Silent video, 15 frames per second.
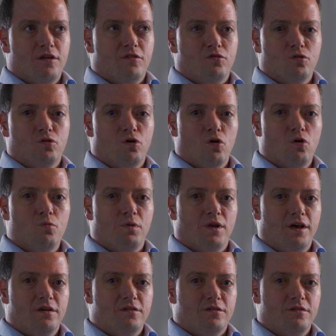gets to go
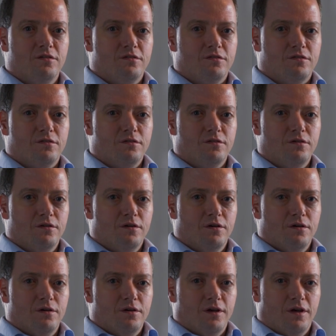places
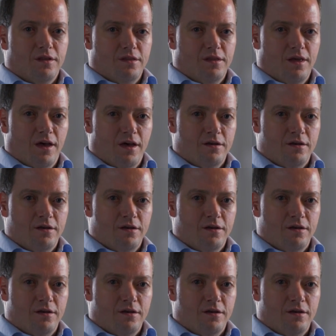in the